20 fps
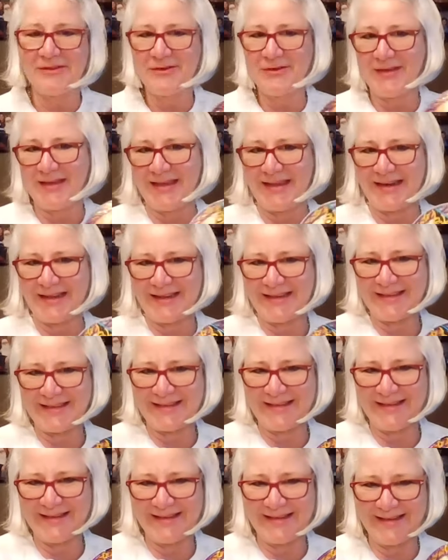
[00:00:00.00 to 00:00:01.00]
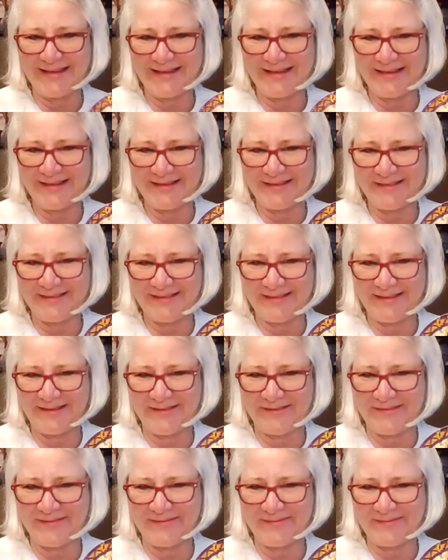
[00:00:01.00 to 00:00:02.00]
their kitties.
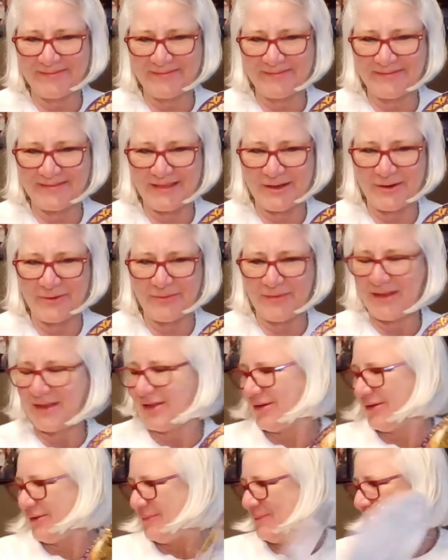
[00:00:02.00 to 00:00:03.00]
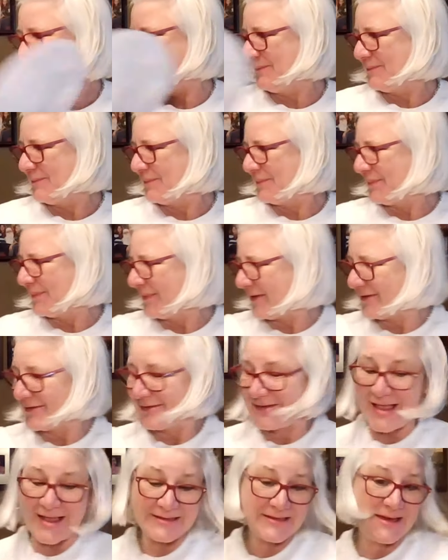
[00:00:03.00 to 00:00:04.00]
So there we go.
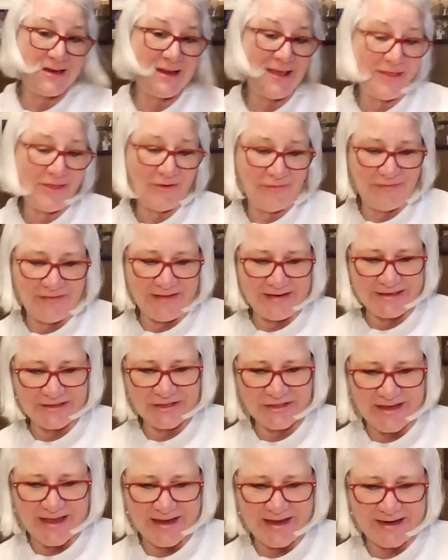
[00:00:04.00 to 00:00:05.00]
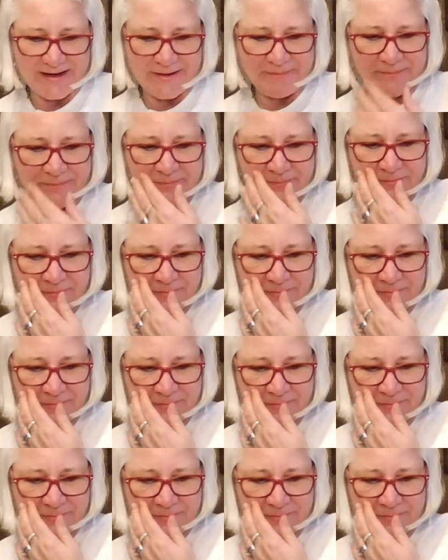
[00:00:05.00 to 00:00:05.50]
So that's another finished item.